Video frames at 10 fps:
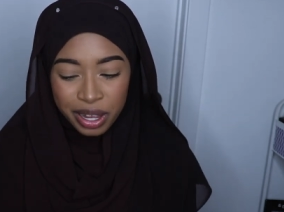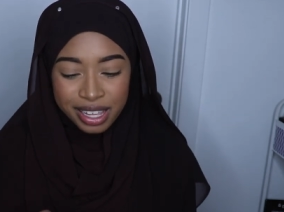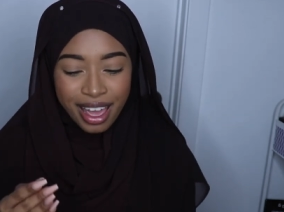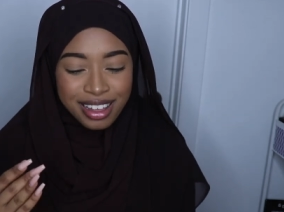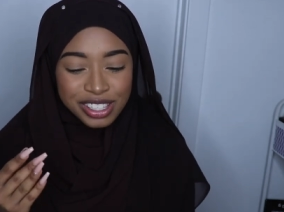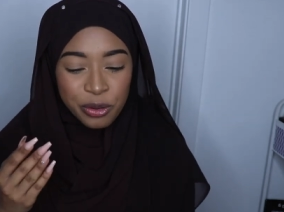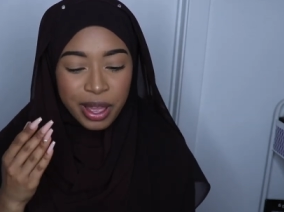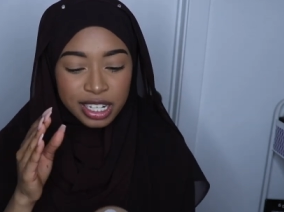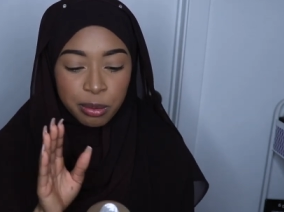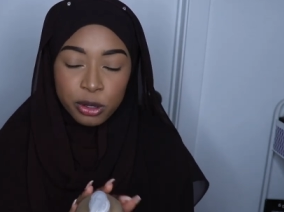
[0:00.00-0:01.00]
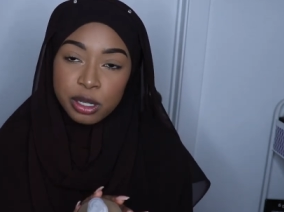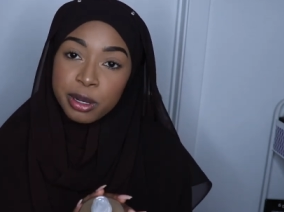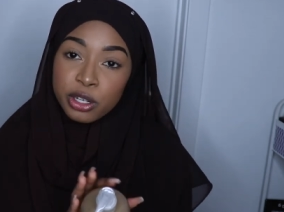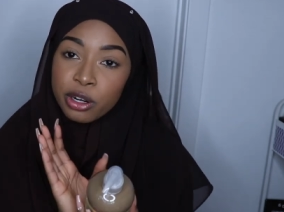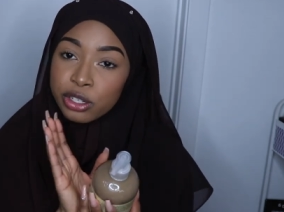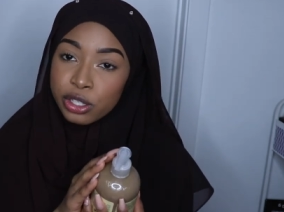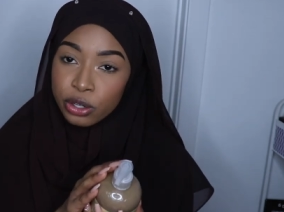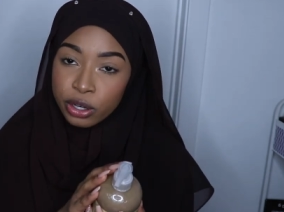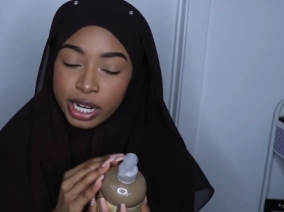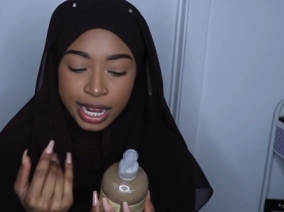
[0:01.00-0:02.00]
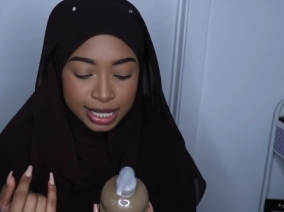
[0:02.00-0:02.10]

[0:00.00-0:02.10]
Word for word: but yeah, so we had to post a picture on our story.